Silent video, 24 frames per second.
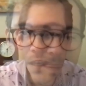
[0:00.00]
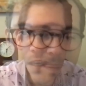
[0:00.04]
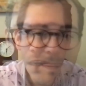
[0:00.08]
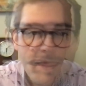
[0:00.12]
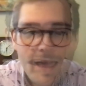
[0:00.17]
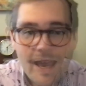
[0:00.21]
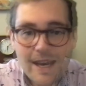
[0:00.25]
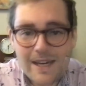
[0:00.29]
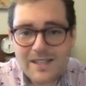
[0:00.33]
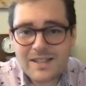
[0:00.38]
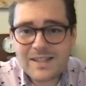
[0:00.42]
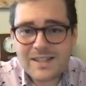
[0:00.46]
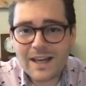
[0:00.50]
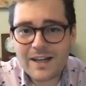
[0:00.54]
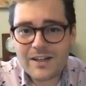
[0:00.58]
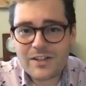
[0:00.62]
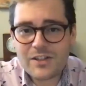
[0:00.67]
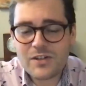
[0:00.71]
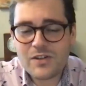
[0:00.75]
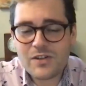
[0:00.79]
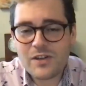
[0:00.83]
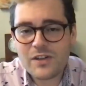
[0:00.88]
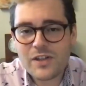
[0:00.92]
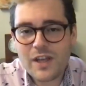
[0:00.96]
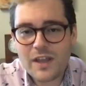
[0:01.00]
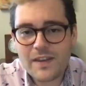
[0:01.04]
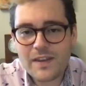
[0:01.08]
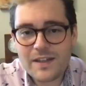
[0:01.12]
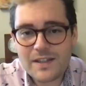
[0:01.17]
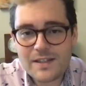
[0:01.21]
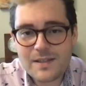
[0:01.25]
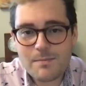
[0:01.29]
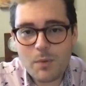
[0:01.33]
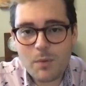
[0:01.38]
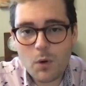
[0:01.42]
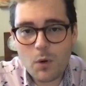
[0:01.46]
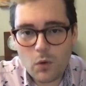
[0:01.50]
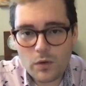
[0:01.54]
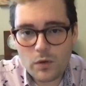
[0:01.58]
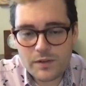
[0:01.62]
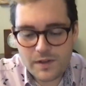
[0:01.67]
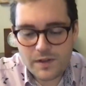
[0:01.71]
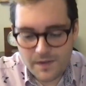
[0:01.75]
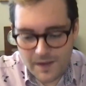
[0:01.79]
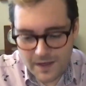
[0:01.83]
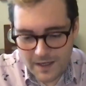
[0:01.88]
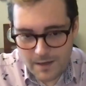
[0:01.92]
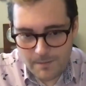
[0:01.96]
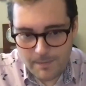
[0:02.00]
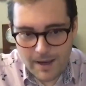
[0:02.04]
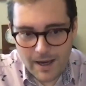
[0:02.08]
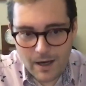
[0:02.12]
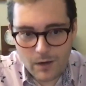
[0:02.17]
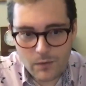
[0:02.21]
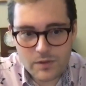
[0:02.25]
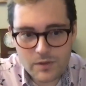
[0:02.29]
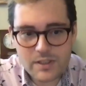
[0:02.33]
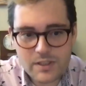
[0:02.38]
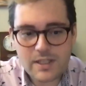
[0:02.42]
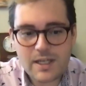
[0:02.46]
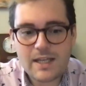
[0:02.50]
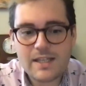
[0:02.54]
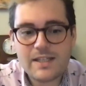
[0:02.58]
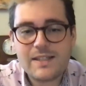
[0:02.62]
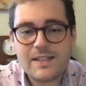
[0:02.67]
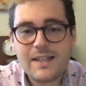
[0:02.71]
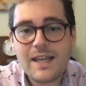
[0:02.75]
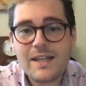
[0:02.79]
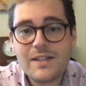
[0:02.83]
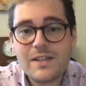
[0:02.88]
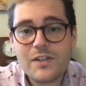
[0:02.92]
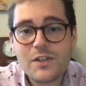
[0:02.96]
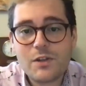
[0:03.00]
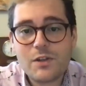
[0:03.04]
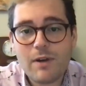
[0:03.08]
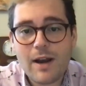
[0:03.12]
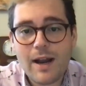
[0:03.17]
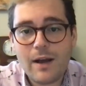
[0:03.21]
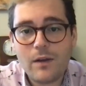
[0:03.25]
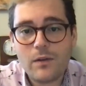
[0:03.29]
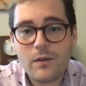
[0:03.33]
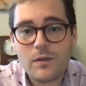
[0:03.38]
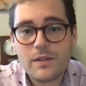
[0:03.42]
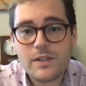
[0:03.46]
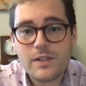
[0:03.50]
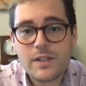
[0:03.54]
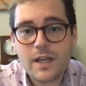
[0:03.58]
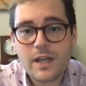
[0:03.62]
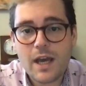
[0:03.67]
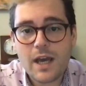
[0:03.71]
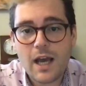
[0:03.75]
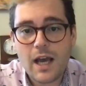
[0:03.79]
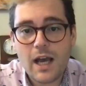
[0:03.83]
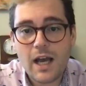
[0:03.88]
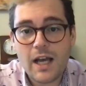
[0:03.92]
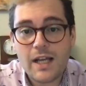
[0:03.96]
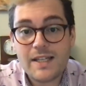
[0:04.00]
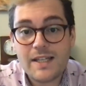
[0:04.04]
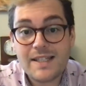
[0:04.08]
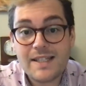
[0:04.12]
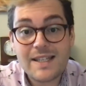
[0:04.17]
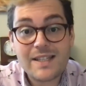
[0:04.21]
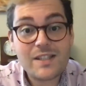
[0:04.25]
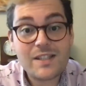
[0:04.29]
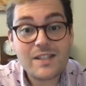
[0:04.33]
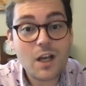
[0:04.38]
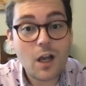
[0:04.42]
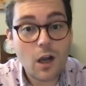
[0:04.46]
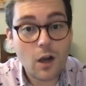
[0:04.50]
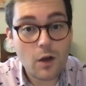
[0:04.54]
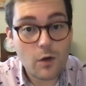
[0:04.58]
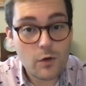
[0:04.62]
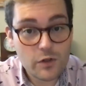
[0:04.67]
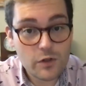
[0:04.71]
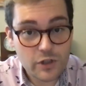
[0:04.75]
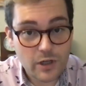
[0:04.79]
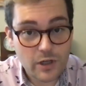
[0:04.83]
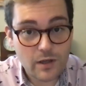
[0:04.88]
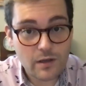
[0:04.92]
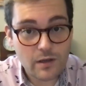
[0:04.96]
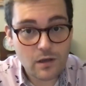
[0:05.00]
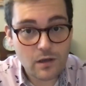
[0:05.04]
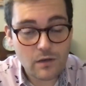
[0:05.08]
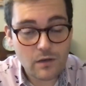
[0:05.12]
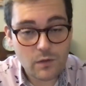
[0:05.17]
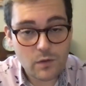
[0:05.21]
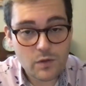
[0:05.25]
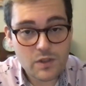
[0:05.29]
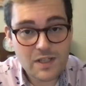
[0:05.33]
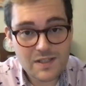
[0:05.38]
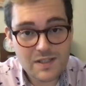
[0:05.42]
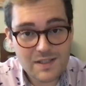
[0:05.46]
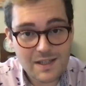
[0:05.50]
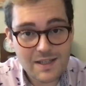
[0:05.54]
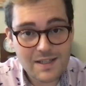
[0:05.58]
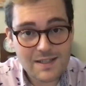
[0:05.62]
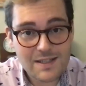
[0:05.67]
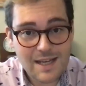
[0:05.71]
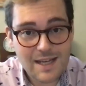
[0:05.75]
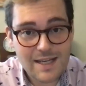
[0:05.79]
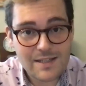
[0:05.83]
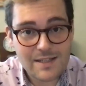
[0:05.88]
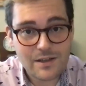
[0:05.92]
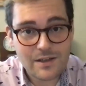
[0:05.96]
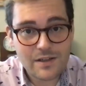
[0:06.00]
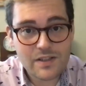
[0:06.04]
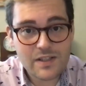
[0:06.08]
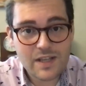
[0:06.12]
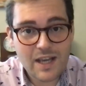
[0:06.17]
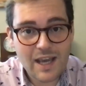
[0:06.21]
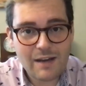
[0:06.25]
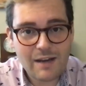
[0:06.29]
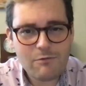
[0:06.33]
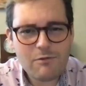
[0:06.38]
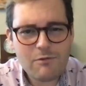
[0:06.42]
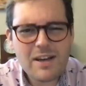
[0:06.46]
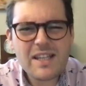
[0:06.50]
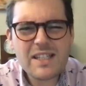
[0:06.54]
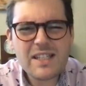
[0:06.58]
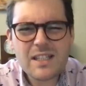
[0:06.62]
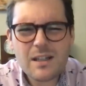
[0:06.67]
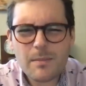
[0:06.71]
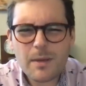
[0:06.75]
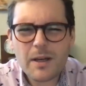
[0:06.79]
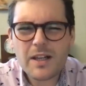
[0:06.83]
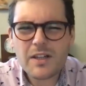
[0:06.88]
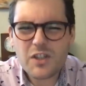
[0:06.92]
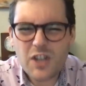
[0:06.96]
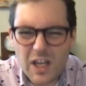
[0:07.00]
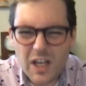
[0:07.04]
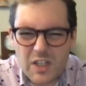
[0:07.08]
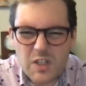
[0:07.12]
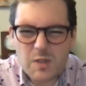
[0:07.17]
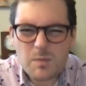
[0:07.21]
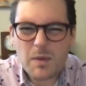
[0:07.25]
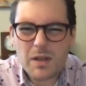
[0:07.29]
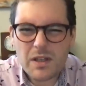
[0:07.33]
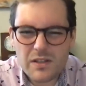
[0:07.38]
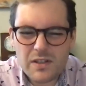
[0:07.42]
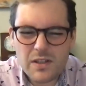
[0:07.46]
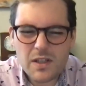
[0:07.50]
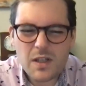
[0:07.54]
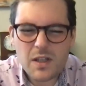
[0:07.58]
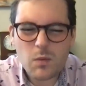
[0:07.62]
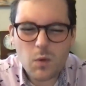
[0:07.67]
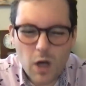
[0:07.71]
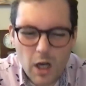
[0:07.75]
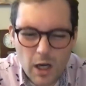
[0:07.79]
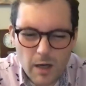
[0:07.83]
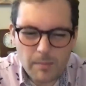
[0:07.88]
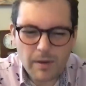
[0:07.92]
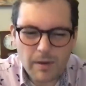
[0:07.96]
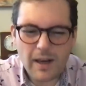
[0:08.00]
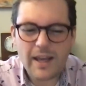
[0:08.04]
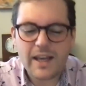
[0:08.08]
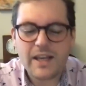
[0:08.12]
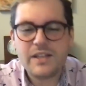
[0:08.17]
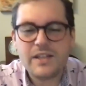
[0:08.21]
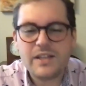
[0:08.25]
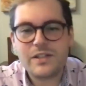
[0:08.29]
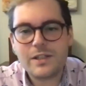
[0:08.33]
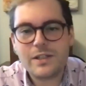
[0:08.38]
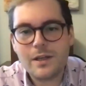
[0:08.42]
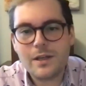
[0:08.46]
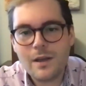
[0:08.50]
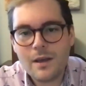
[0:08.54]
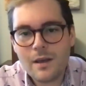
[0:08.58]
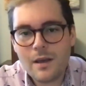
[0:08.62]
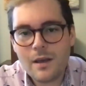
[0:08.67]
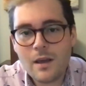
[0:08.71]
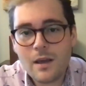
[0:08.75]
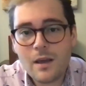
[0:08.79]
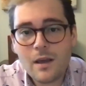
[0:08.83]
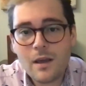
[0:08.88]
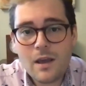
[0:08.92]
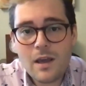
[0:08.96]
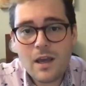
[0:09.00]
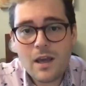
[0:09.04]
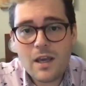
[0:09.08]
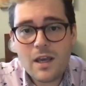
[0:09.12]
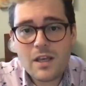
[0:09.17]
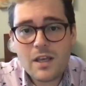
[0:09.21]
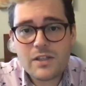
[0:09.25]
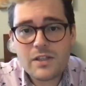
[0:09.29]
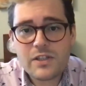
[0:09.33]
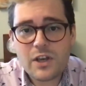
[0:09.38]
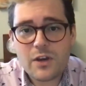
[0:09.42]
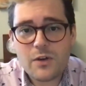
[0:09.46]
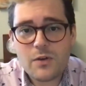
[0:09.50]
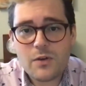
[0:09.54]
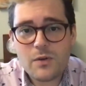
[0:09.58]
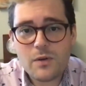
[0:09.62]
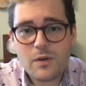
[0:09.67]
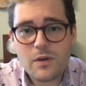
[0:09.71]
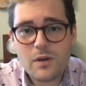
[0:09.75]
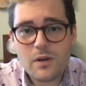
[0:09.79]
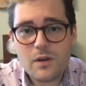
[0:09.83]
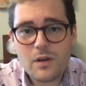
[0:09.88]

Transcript: Next section that I think is important to think about centers around disclosure of autistic status and reasonable adjustments in the workplace. So